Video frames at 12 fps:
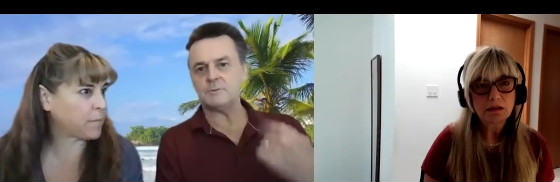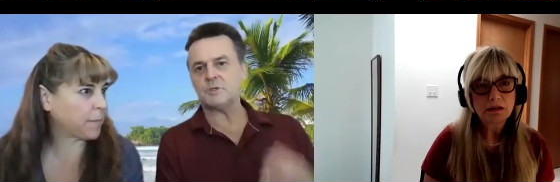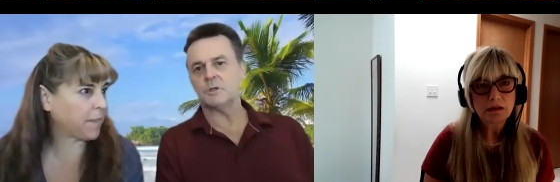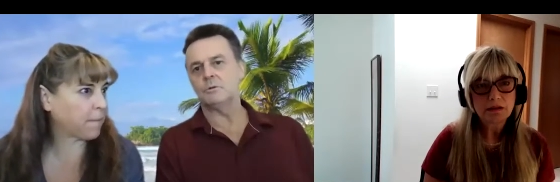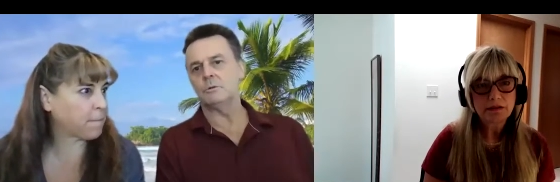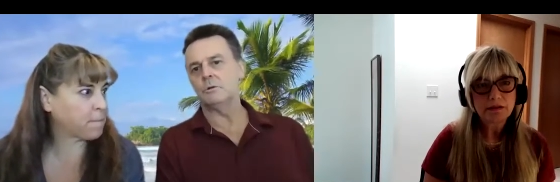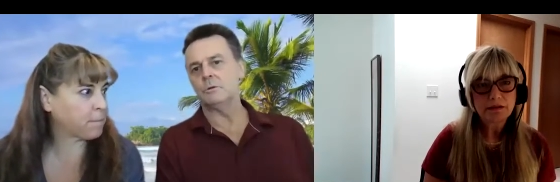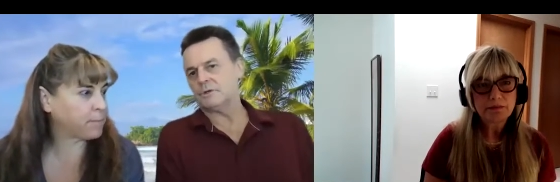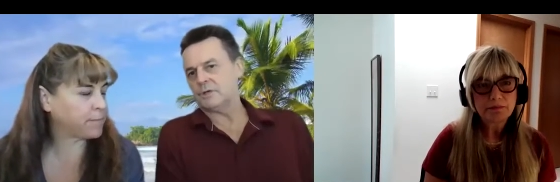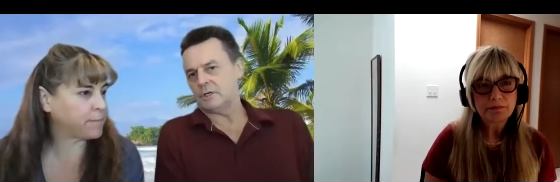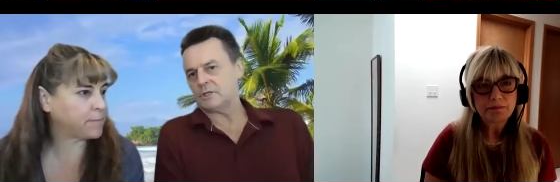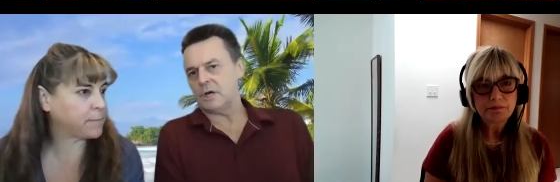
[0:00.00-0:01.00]
Speaker 1: absolute
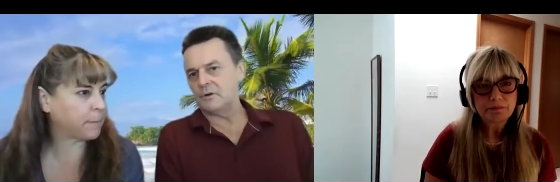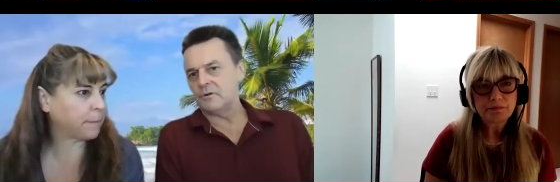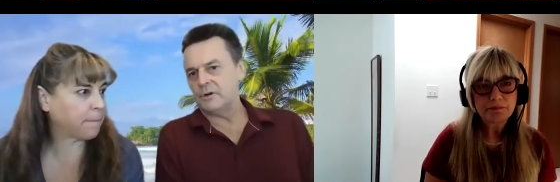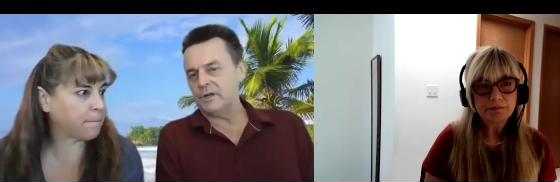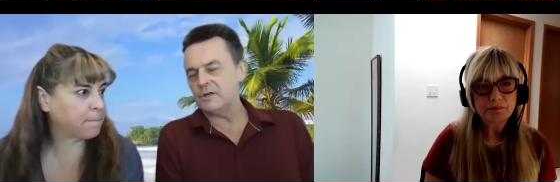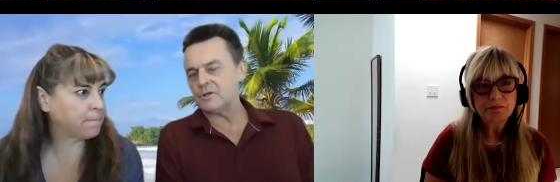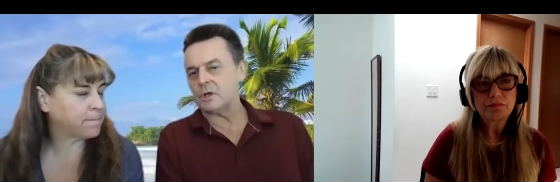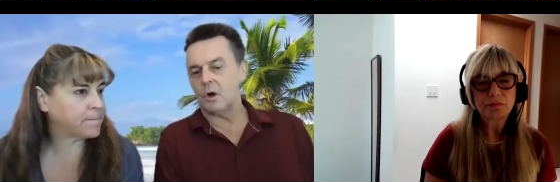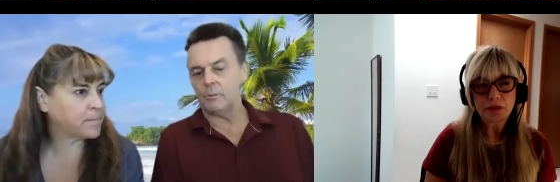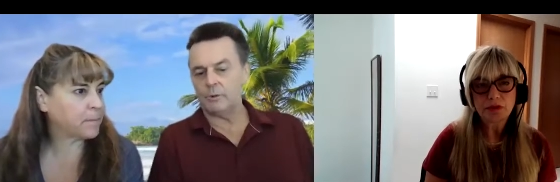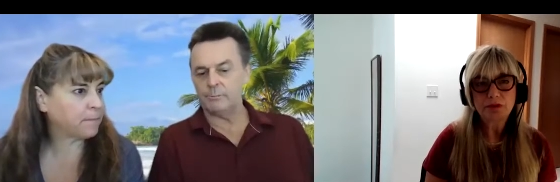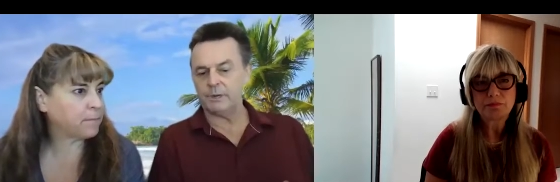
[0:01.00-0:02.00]
lunatics a hundred years
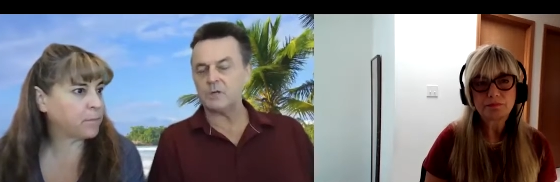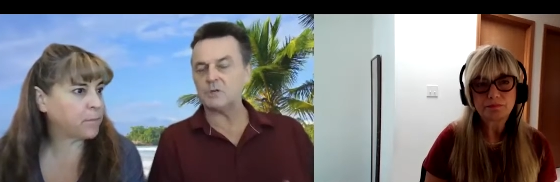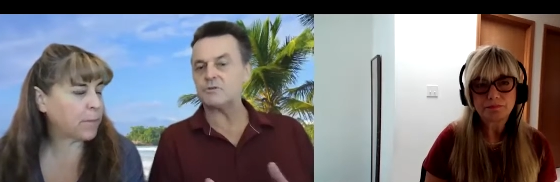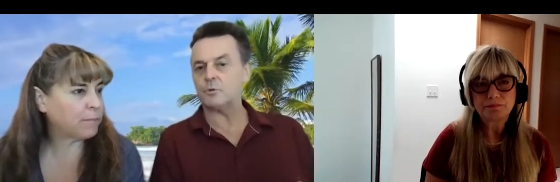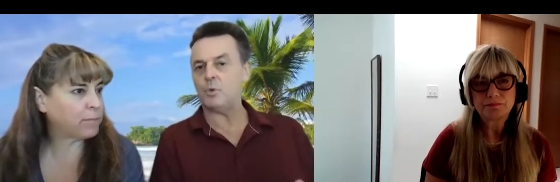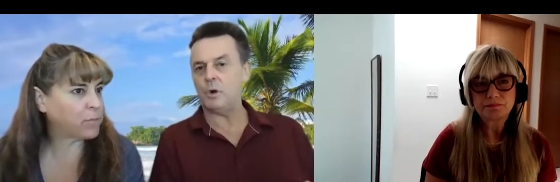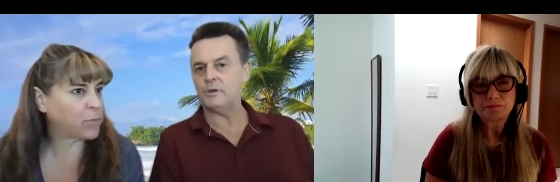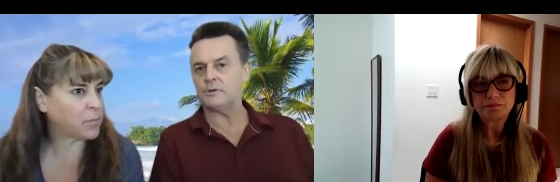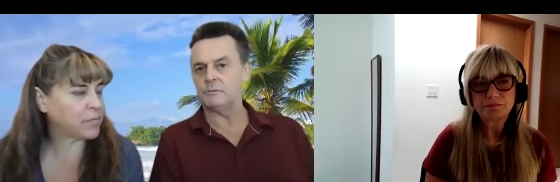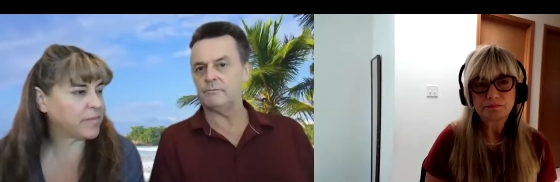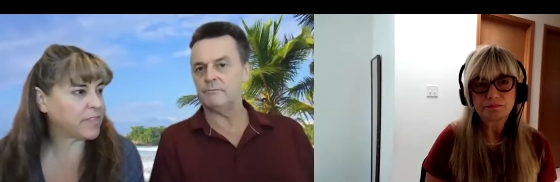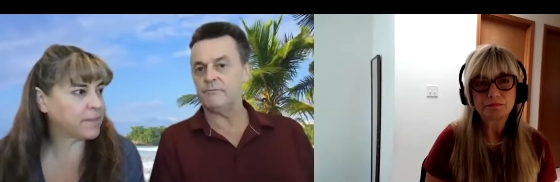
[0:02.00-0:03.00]
ago, but because of
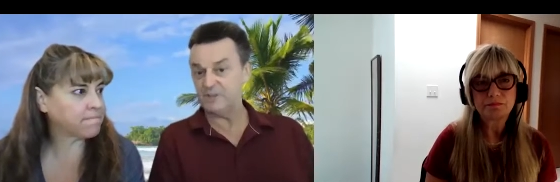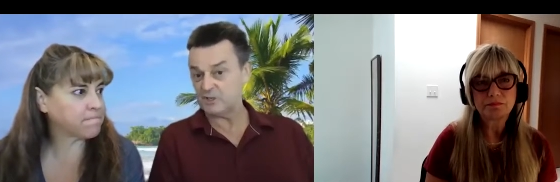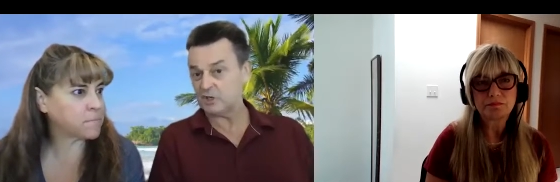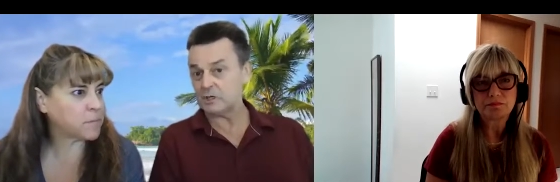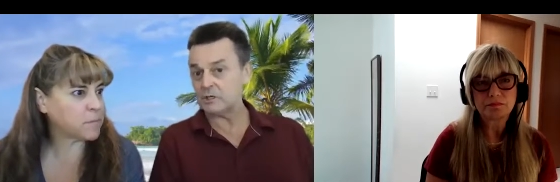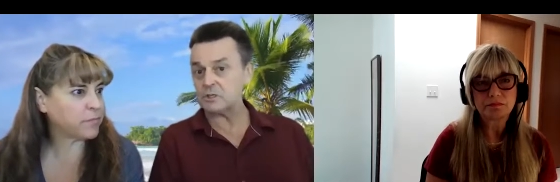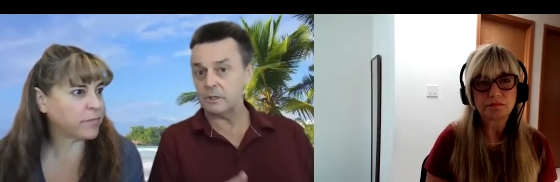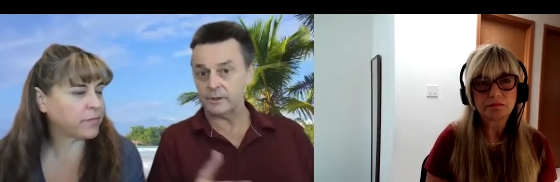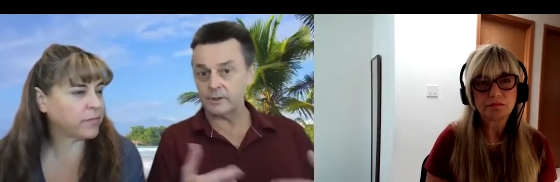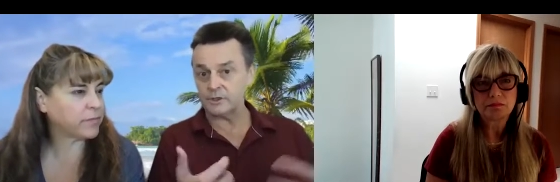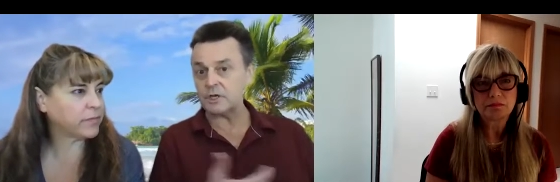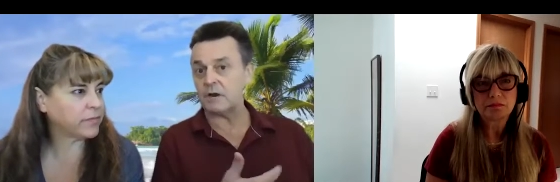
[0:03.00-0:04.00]
quantum physics
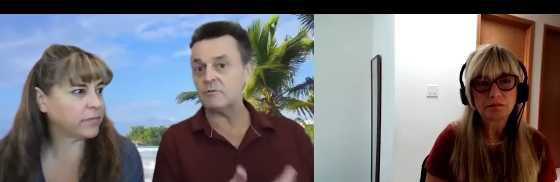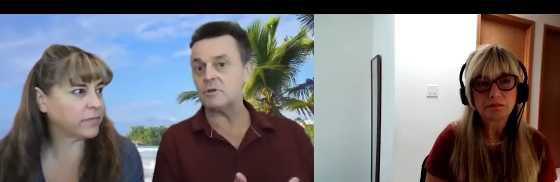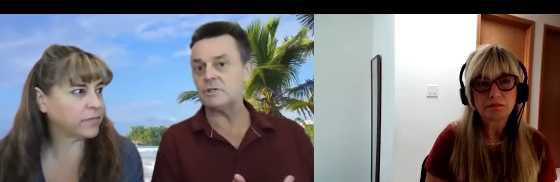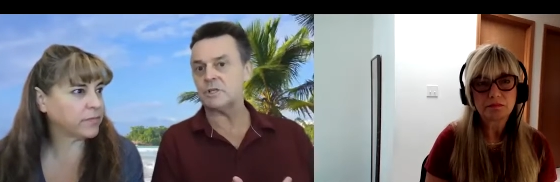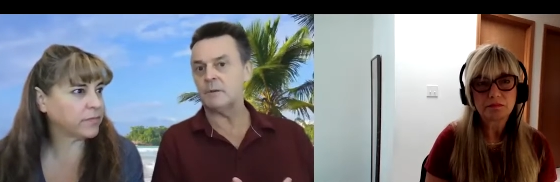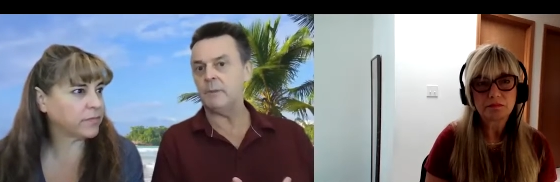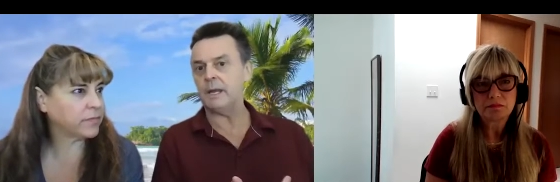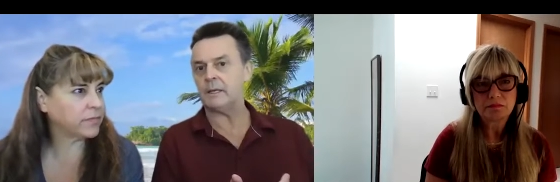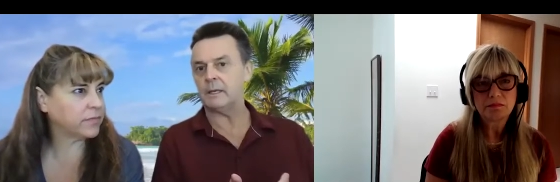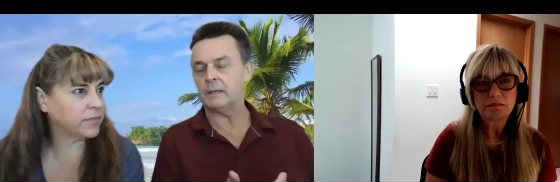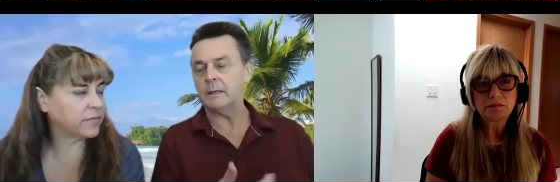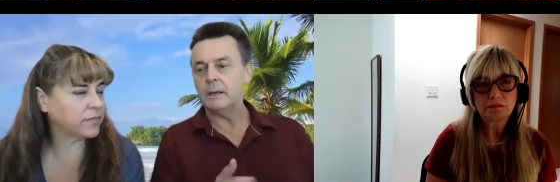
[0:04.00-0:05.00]
and the discoveries they're
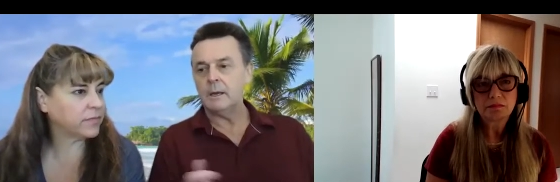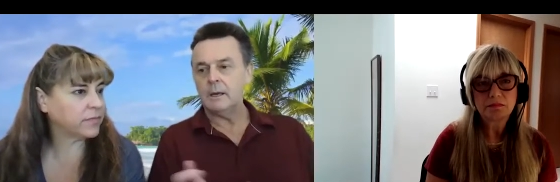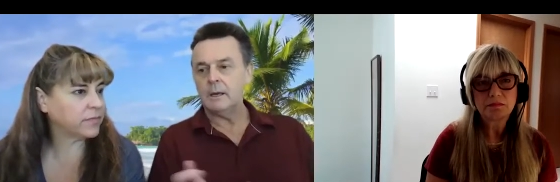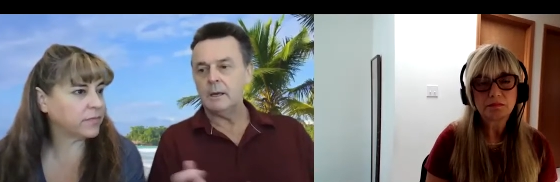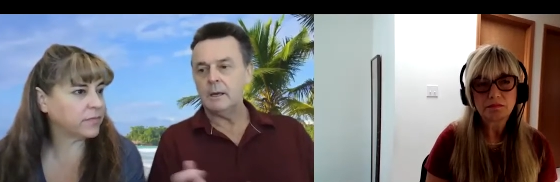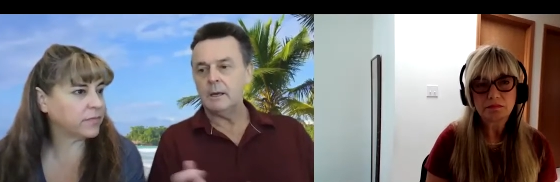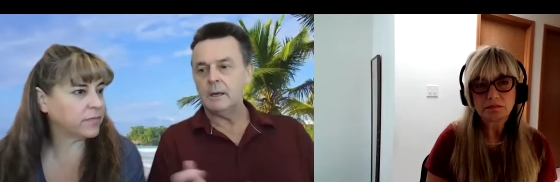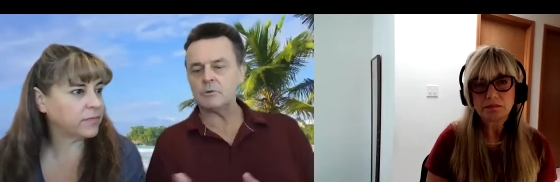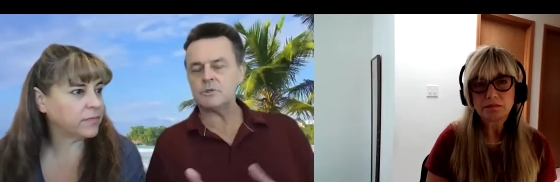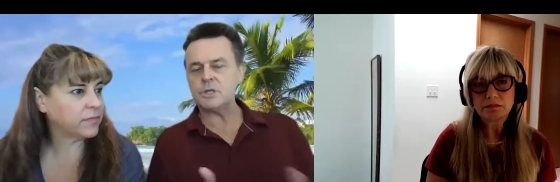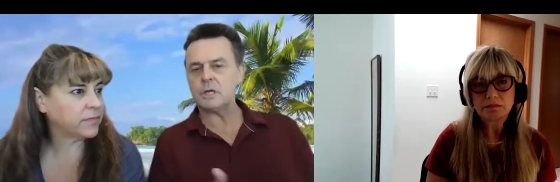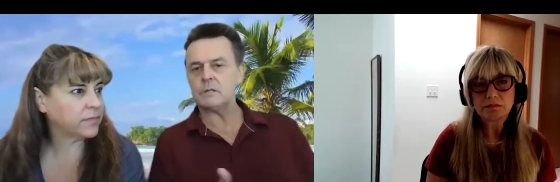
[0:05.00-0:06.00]
making, now all
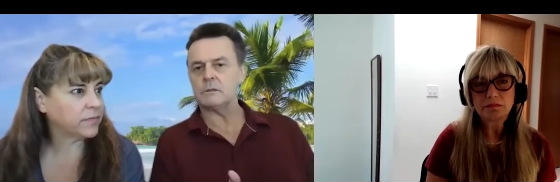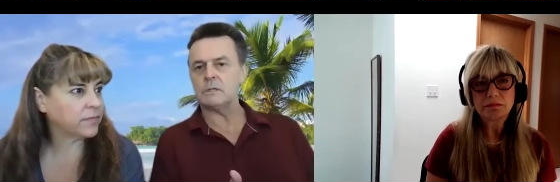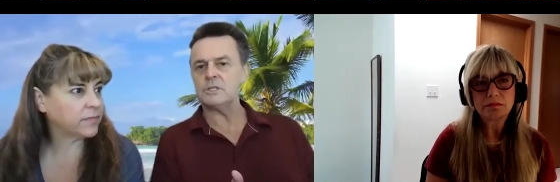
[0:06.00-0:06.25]
of a sudden